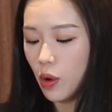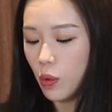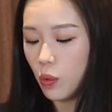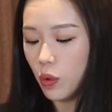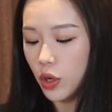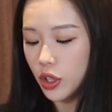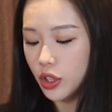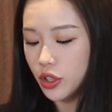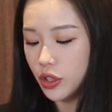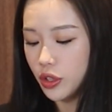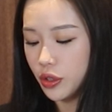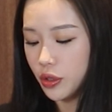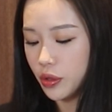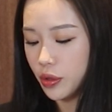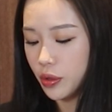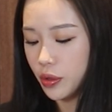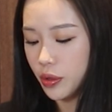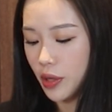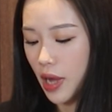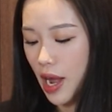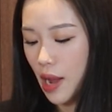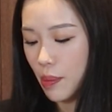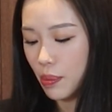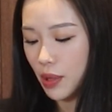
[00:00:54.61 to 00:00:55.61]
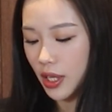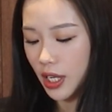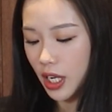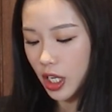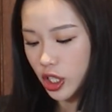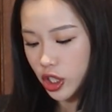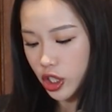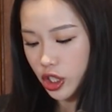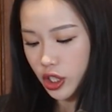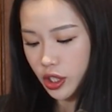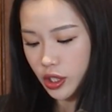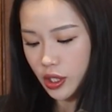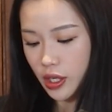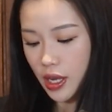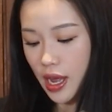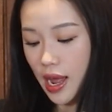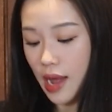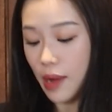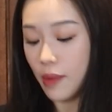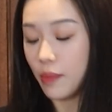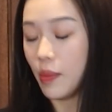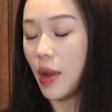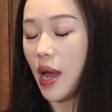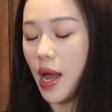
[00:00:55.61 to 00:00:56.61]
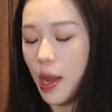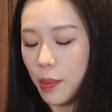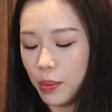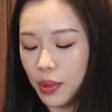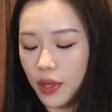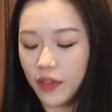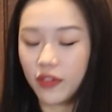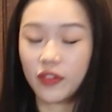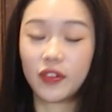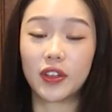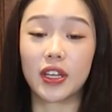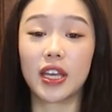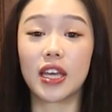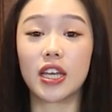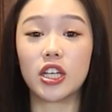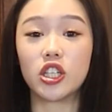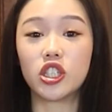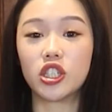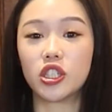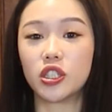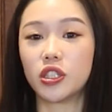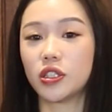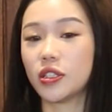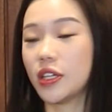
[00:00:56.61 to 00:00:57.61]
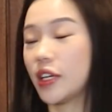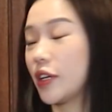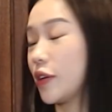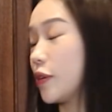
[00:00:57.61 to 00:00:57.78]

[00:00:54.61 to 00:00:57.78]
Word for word: What do application amplification